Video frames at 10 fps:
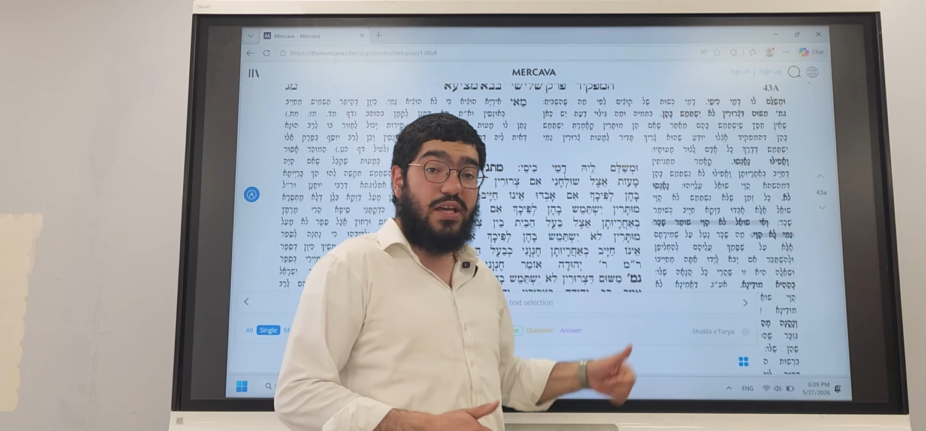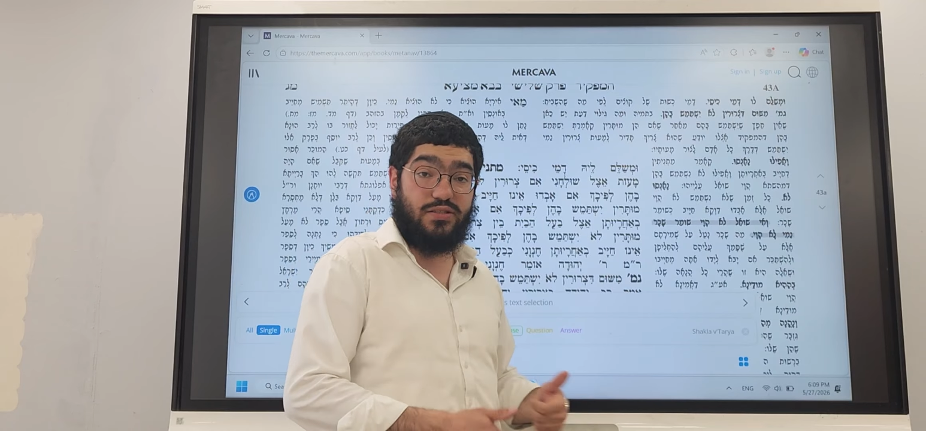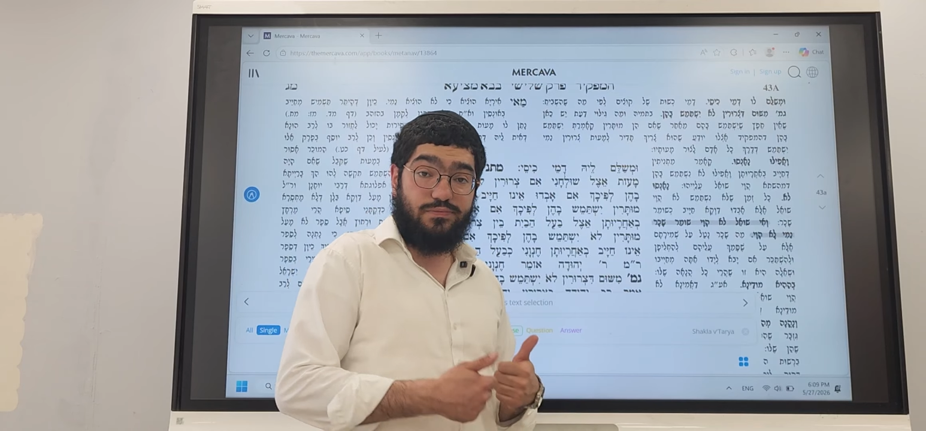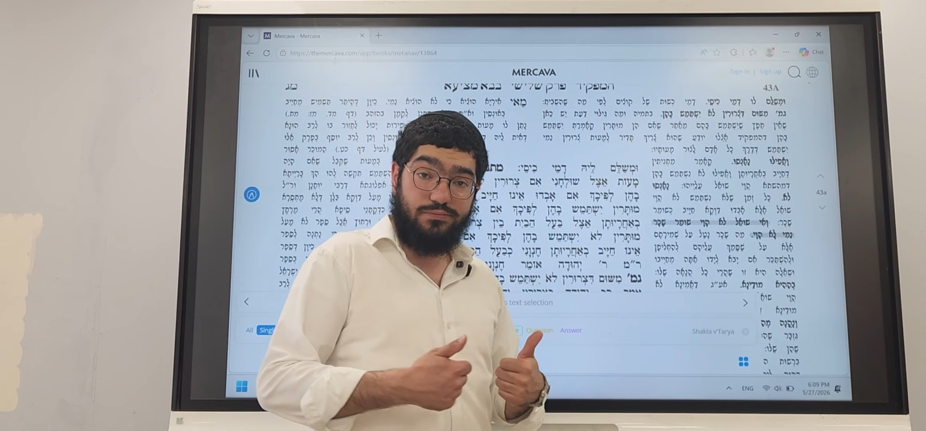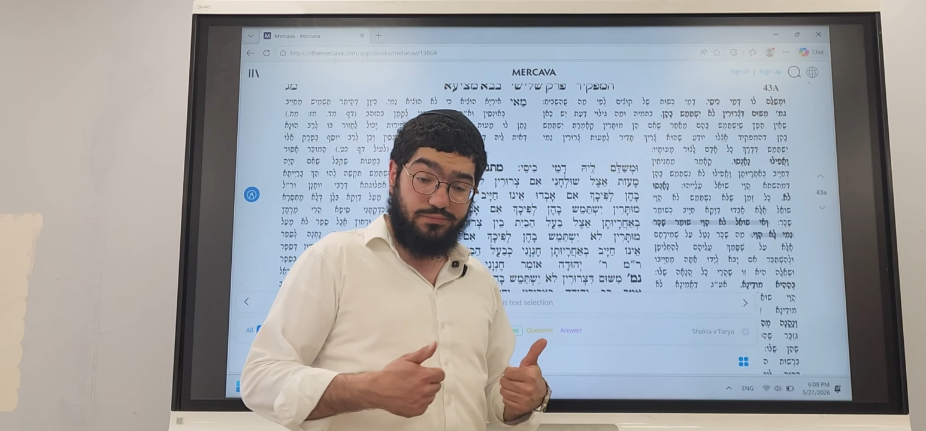if
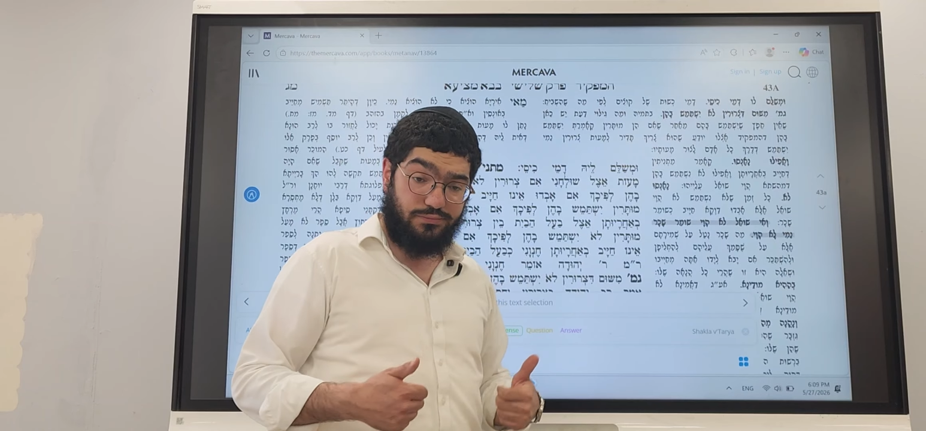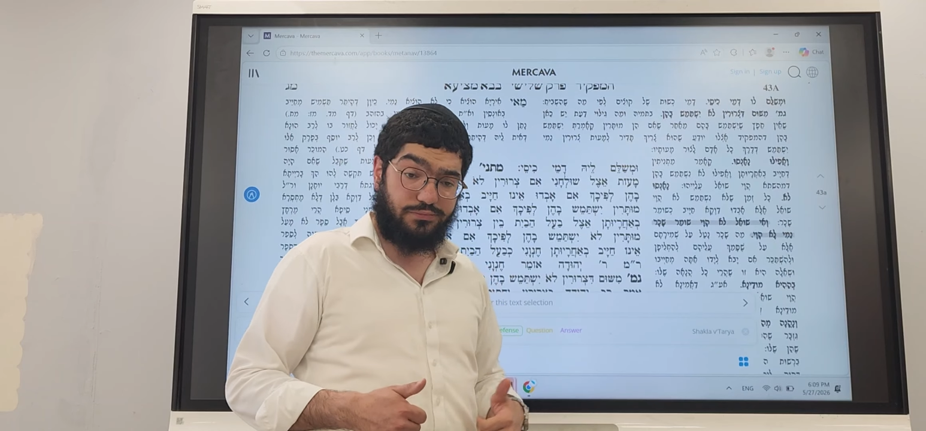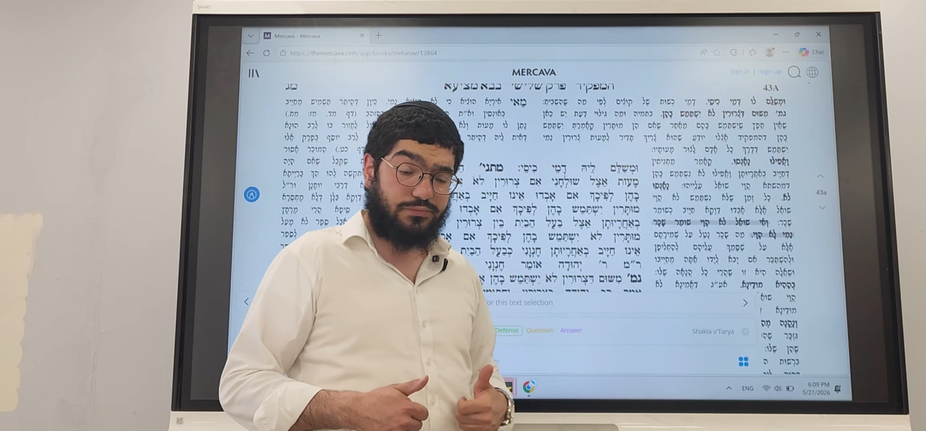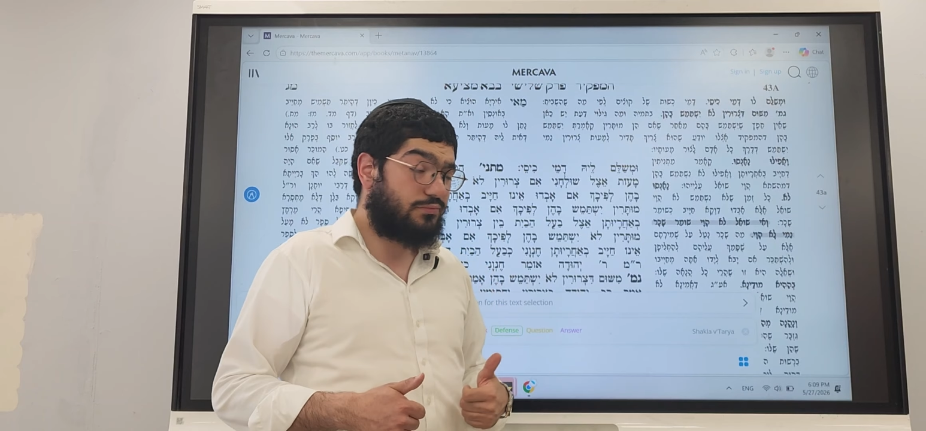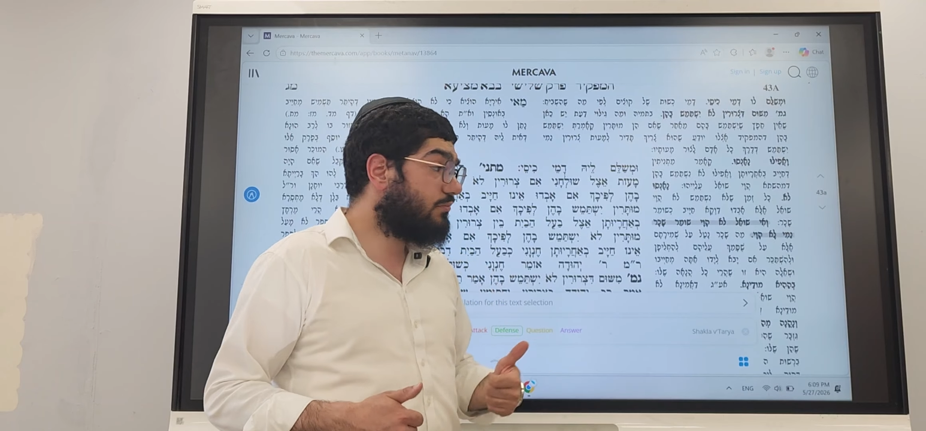
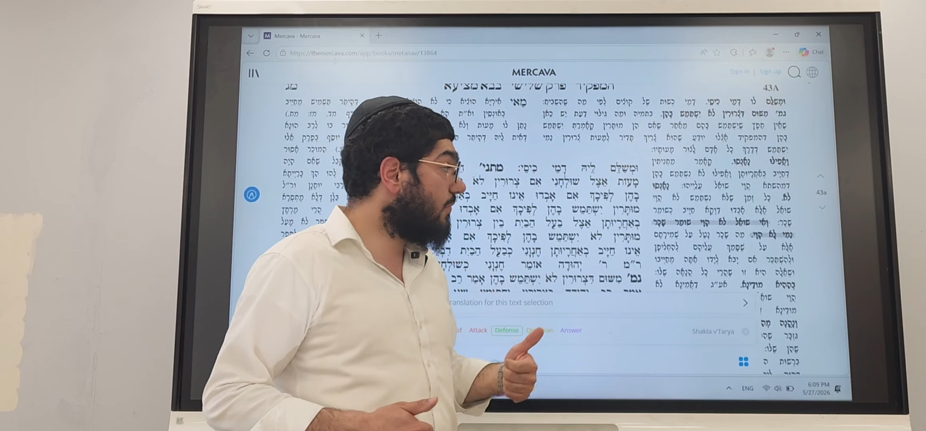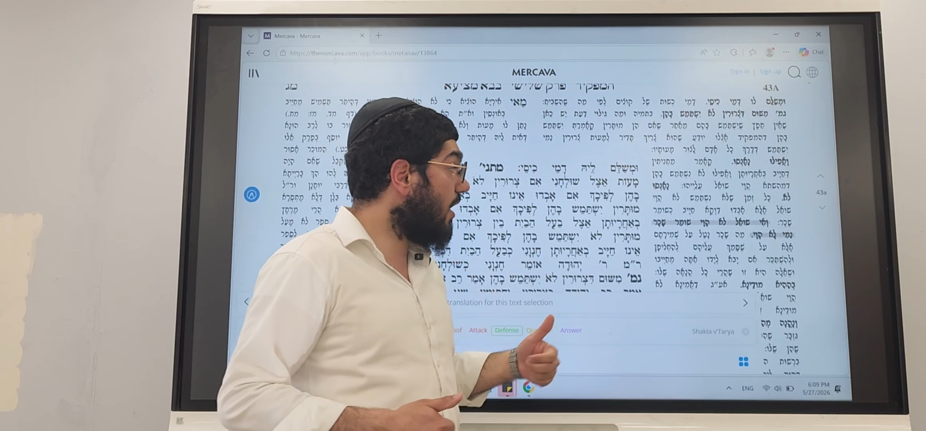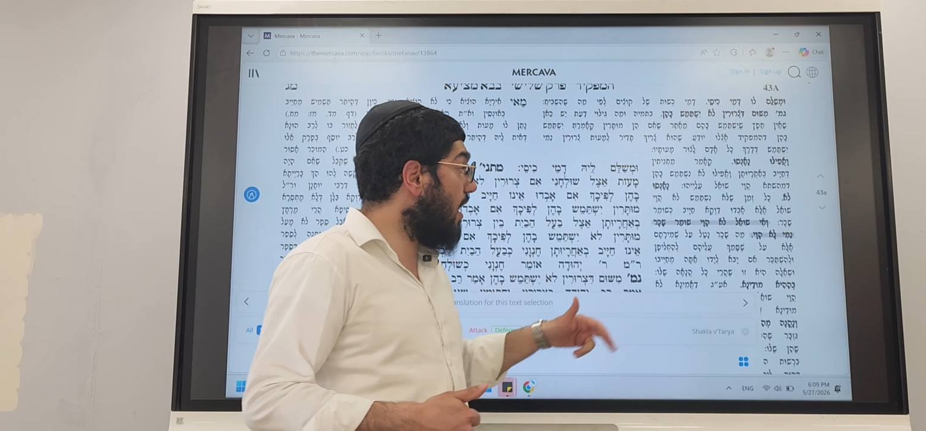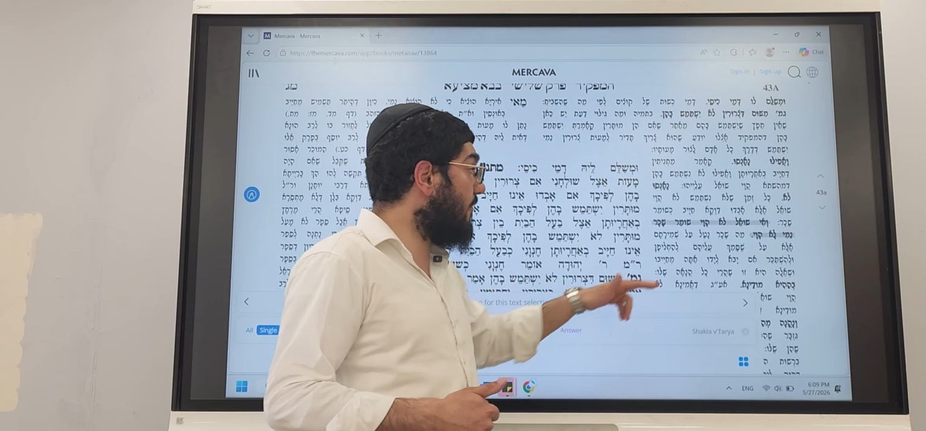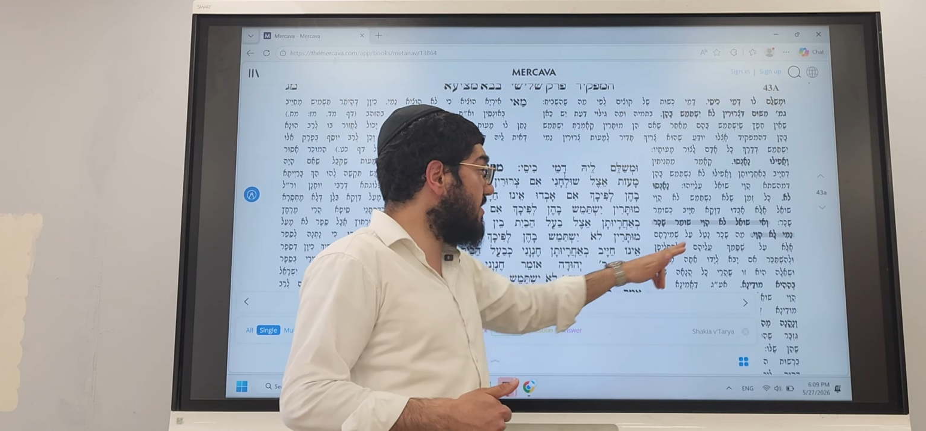
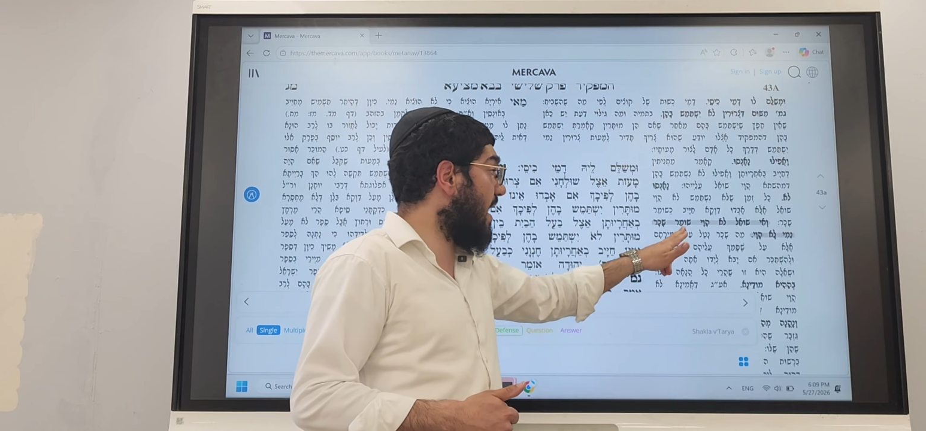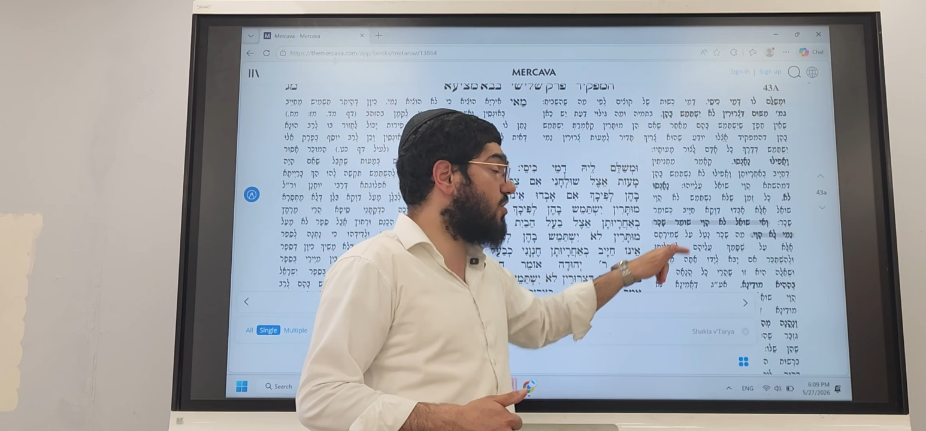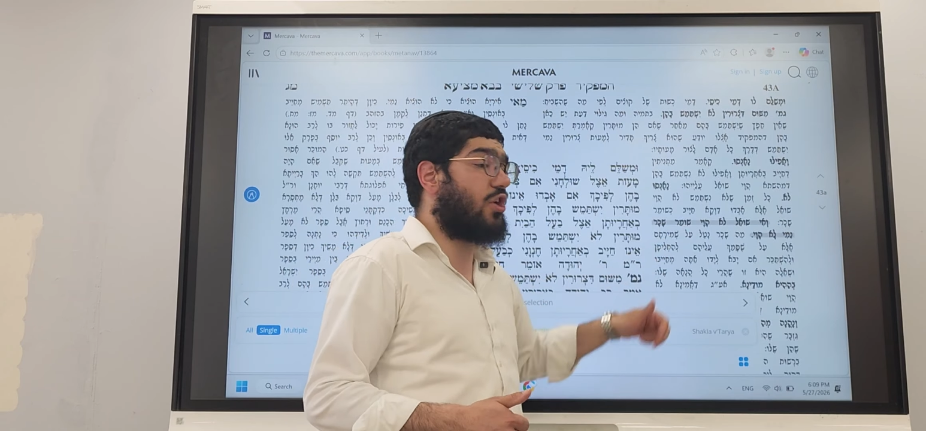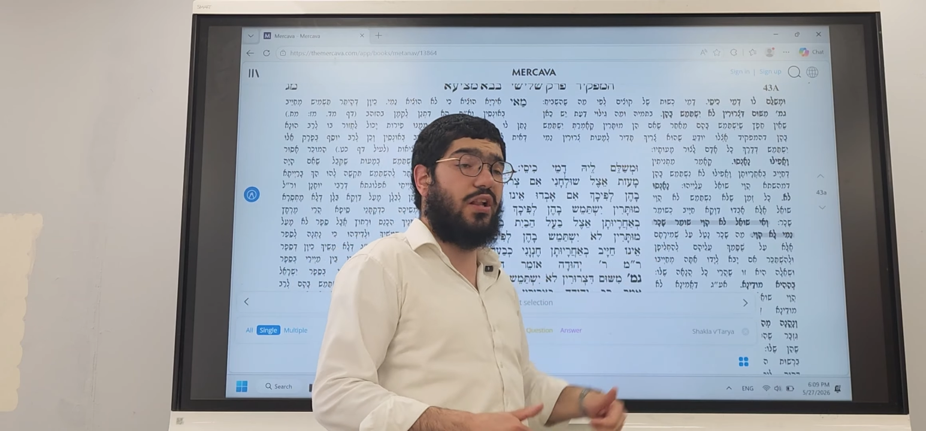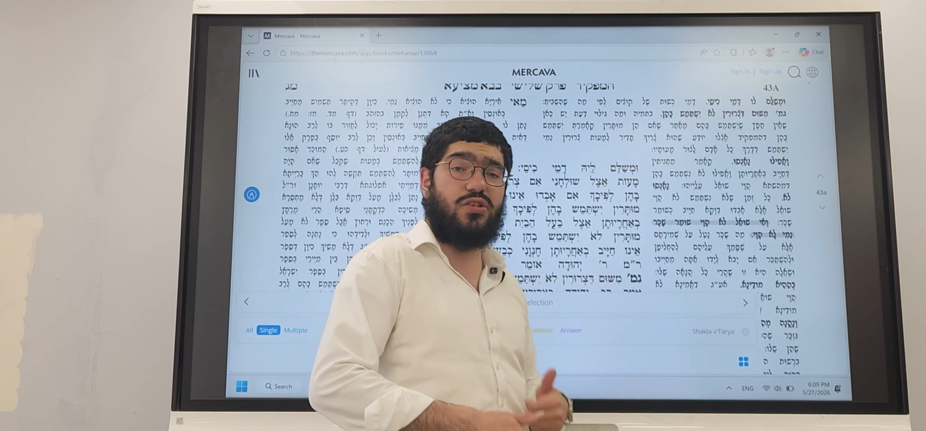he's not a shoyl,